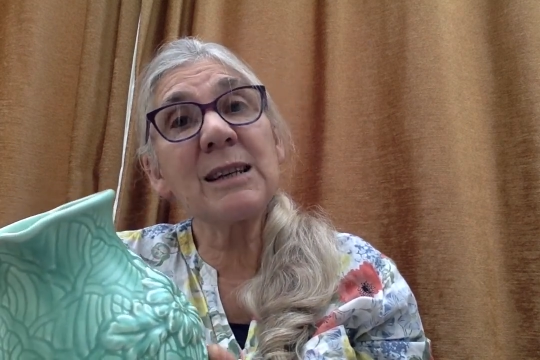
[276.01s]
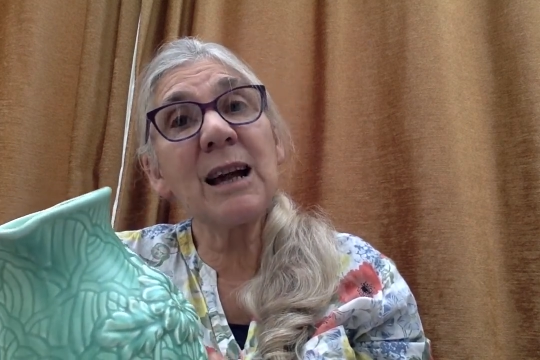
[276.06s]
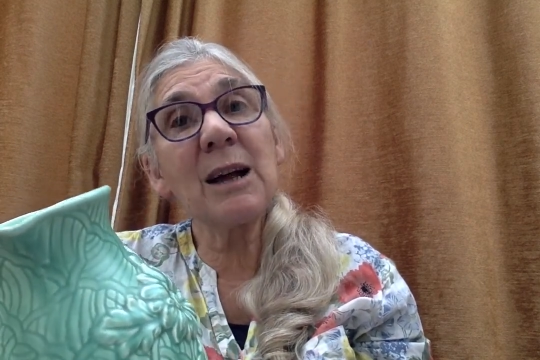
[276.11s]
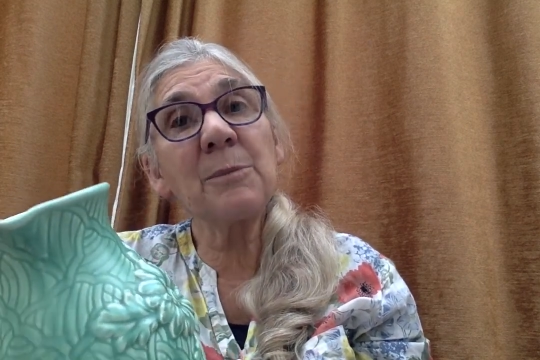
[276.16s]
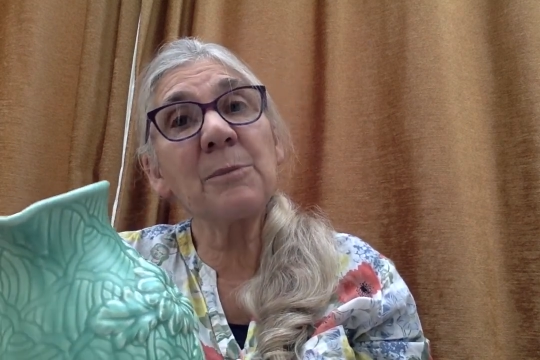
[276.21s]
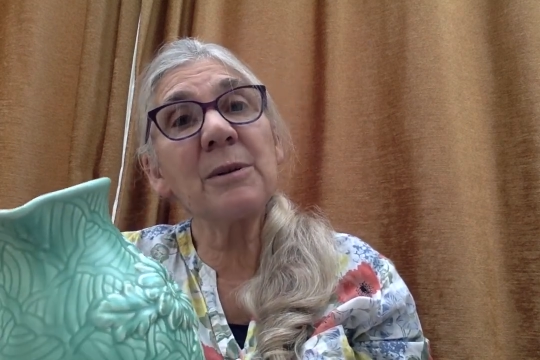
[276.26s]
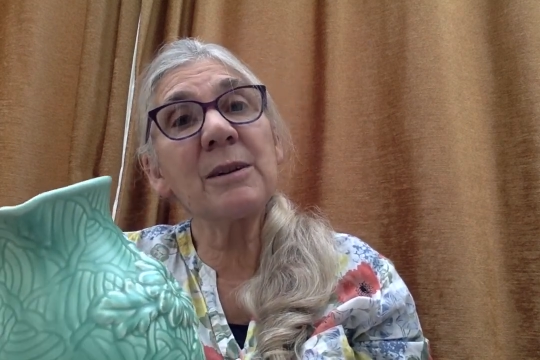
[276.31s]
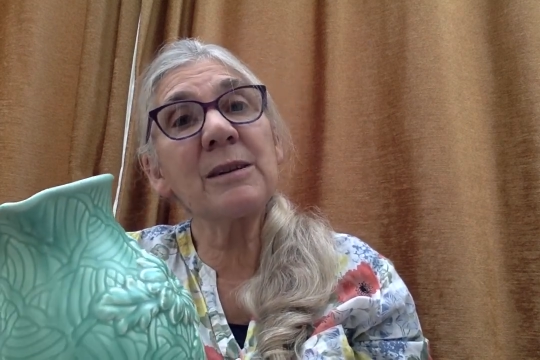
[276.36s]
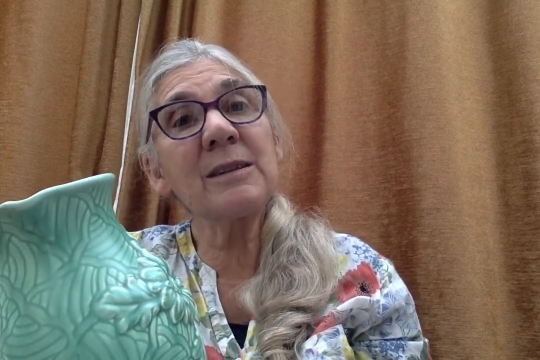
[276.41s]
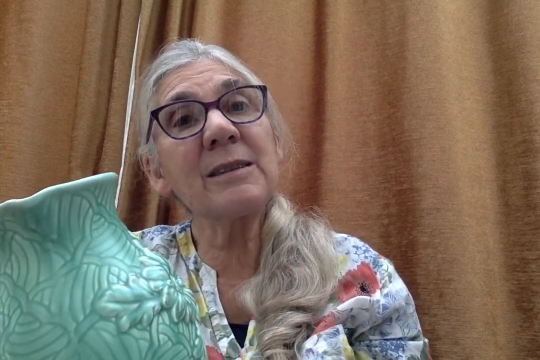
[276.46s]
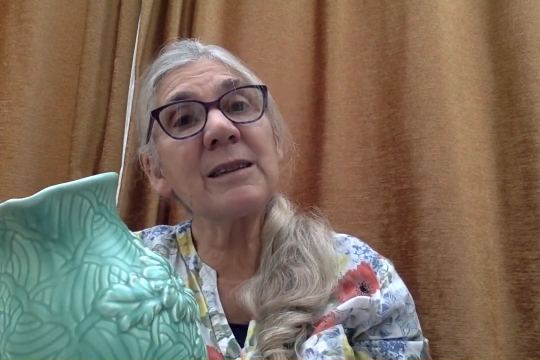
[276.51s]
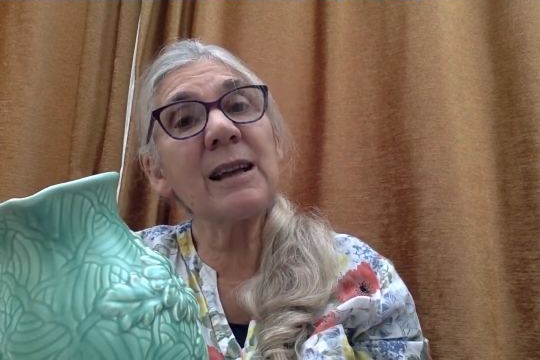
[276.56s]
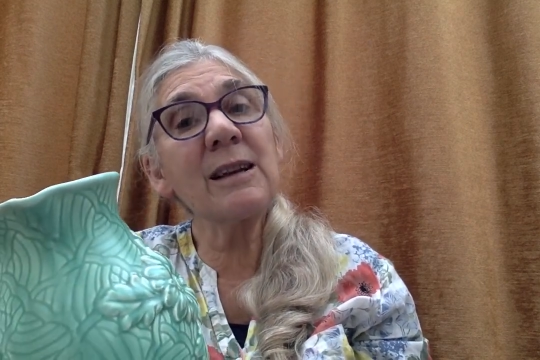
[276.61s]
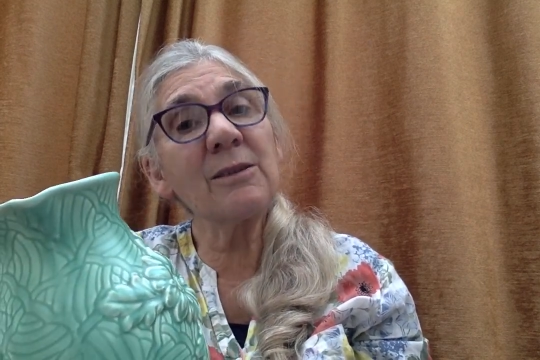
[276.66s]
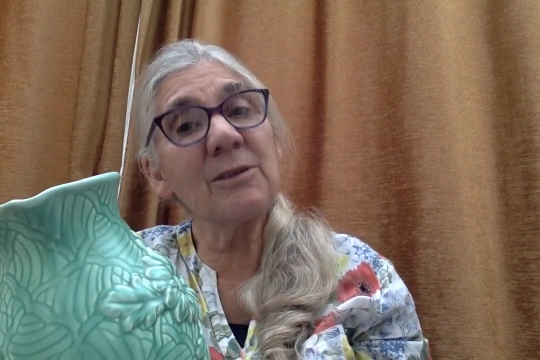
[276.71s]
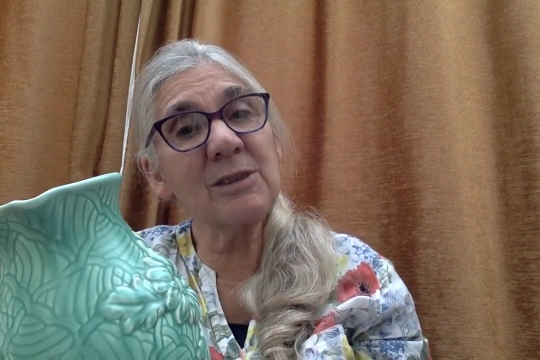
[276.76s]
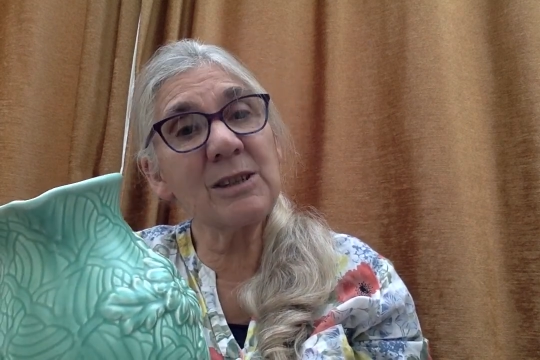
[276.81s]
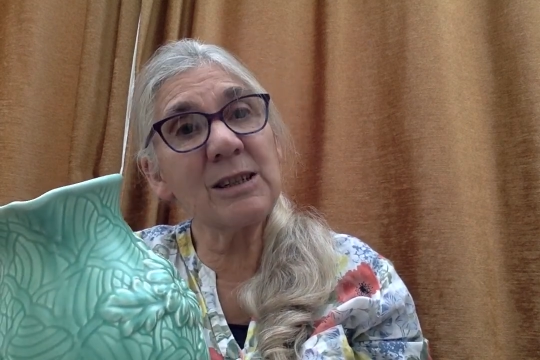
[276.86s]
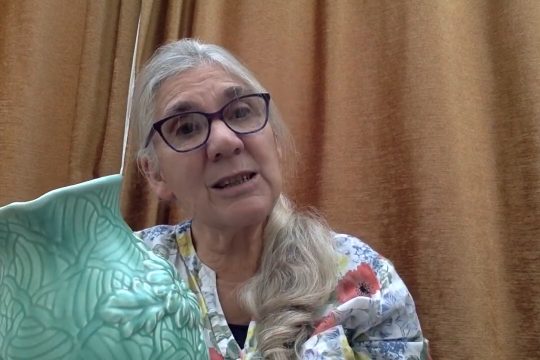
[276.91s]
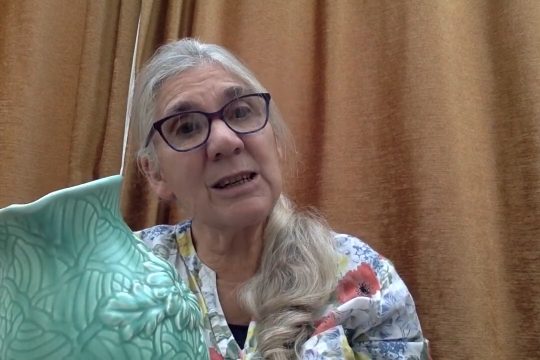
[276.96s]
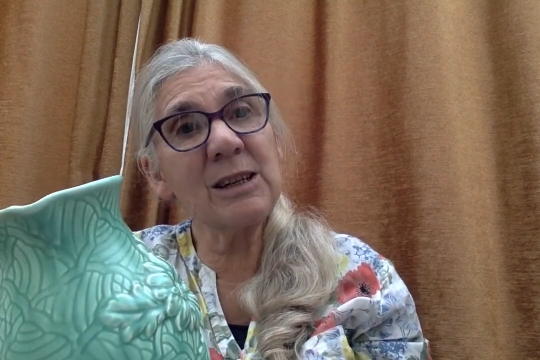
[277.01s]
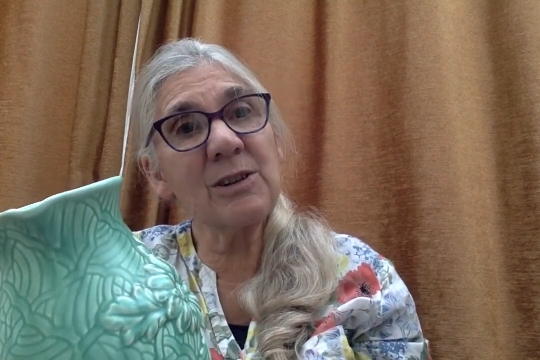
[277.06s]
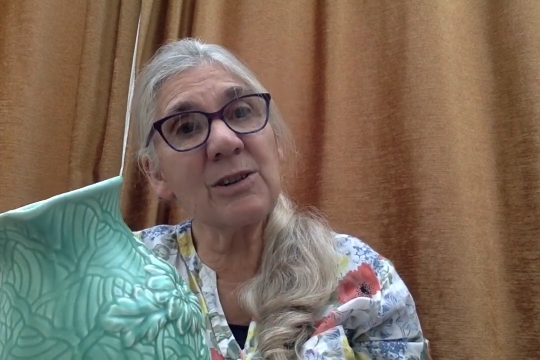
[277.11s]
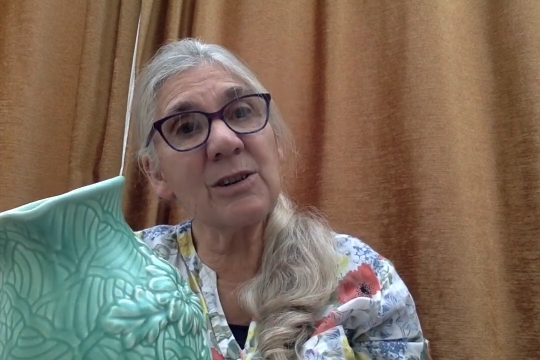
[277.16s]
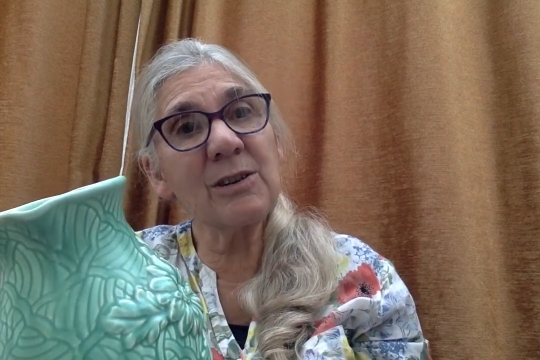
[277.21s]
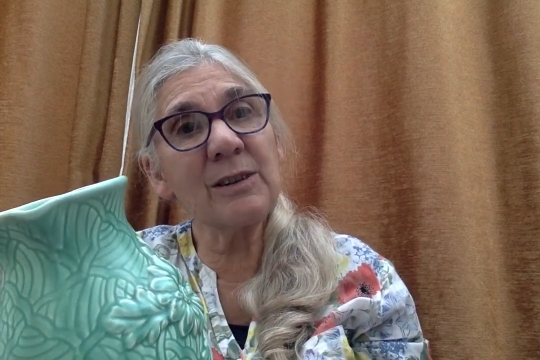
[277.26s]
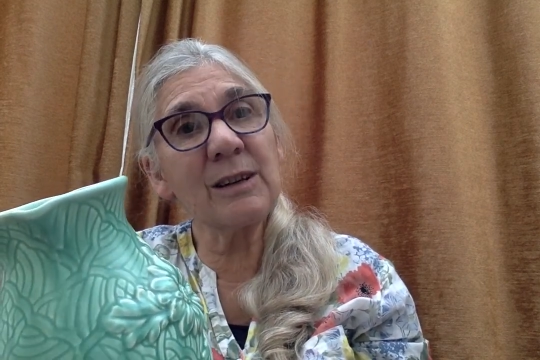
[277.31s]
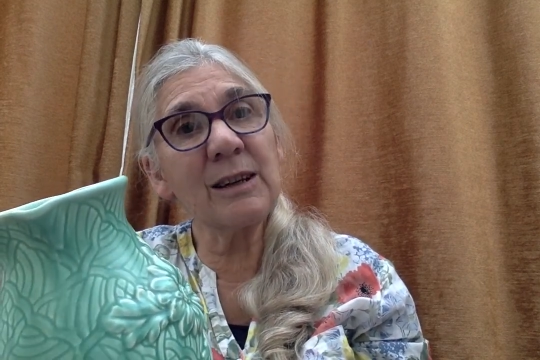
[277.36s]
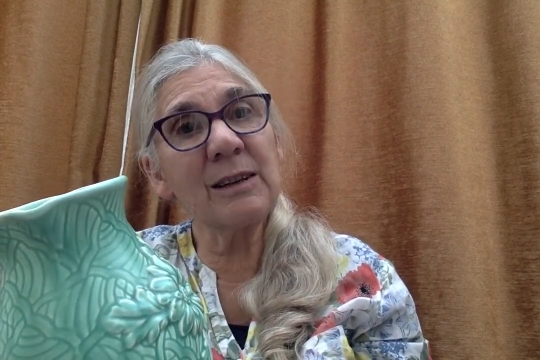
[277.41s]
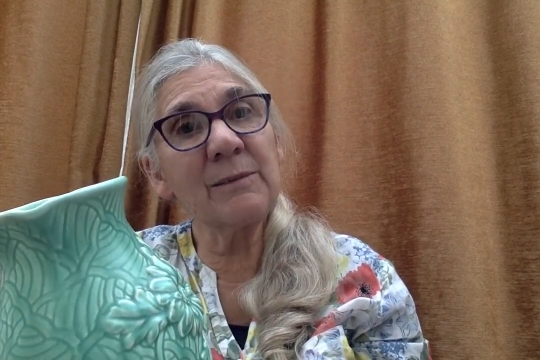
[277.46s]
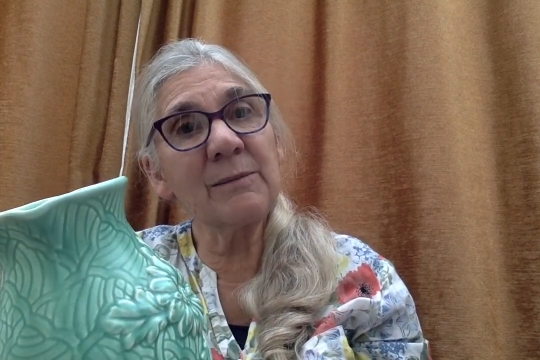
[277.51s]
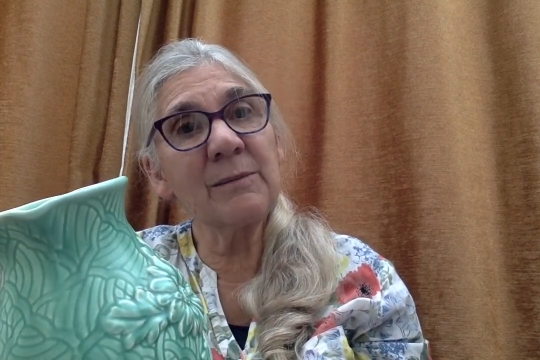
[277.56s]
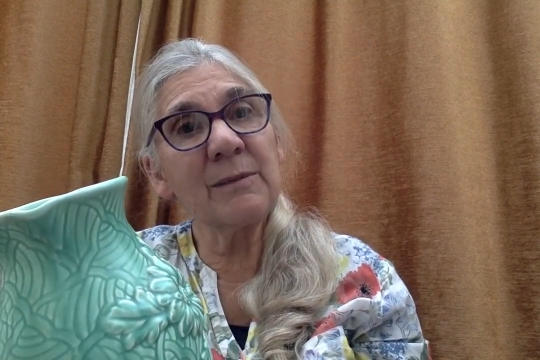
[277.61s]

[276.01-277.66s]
happened, they looked at each other.